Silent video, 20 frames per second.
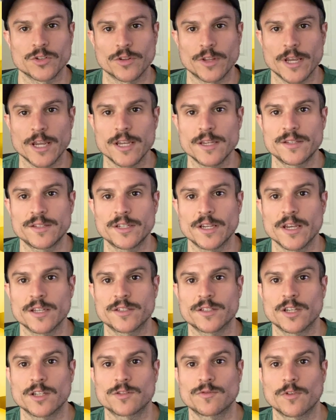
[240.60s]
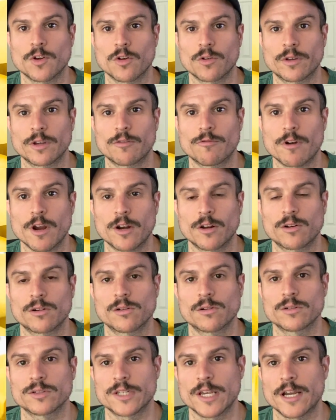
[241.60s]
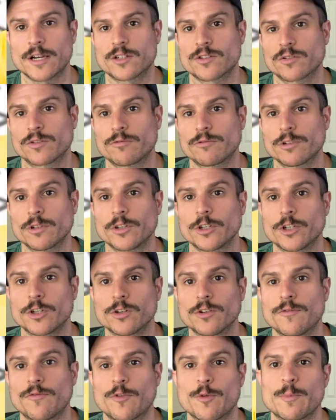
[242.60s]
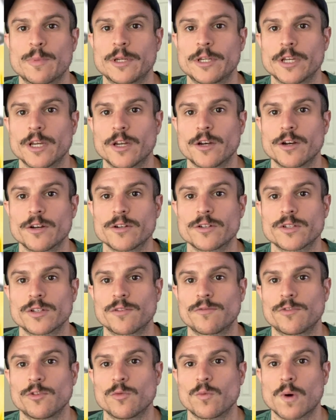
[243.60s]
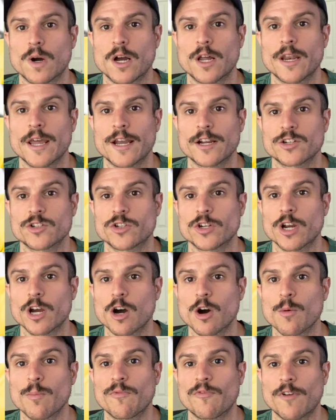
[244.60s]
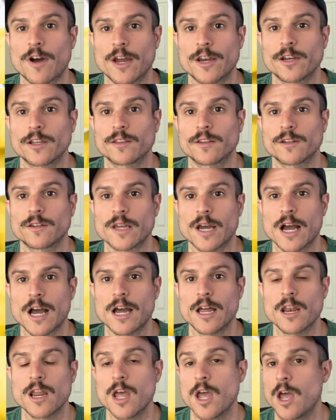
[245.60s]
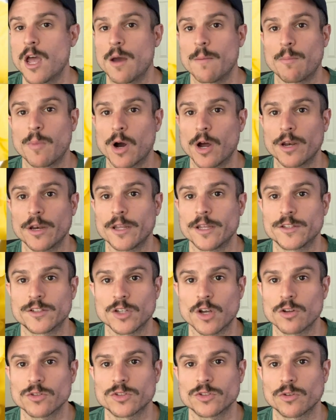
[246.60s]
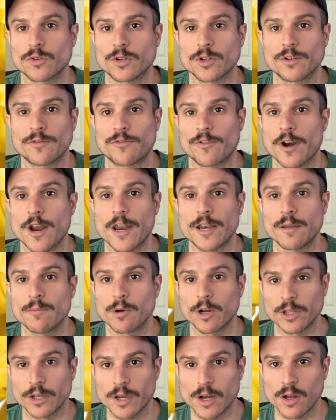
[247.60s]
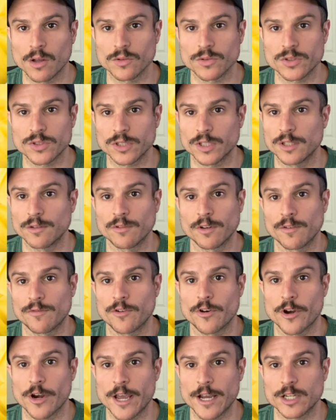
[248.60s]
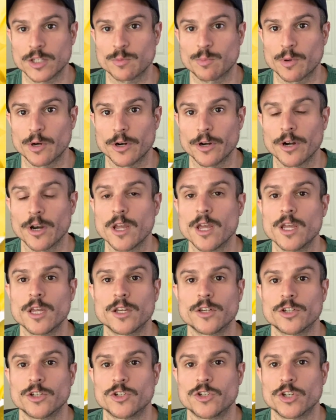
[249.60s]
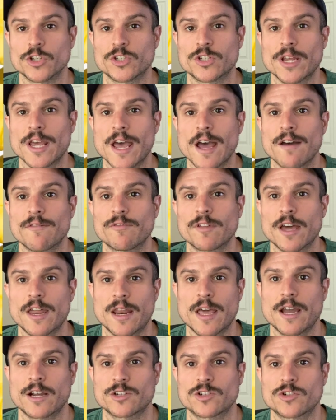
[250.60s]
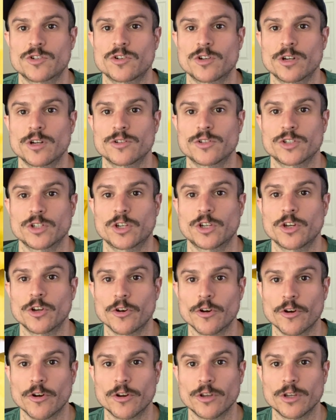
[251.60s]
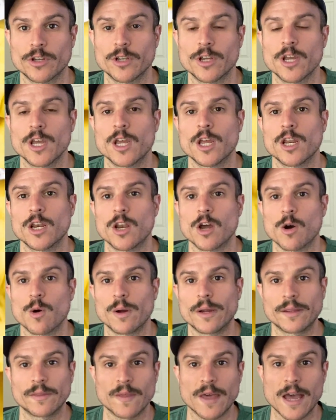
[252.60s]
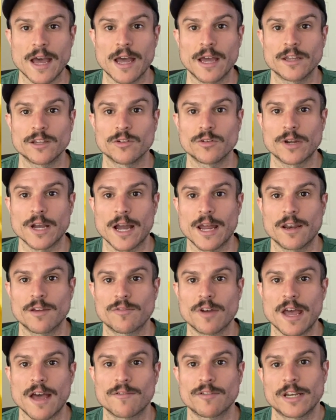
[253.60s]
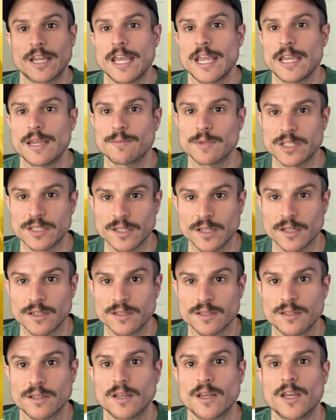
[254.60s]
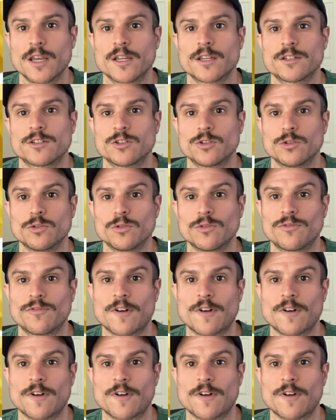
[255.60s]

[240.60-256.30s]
So the ACSS Vulcan reticle is actually really good for beginners if you want extra help finding the dot, but it's also good for anybody else, even if you're an expert, to just have that extra security knowing that you kind of have an aim assist to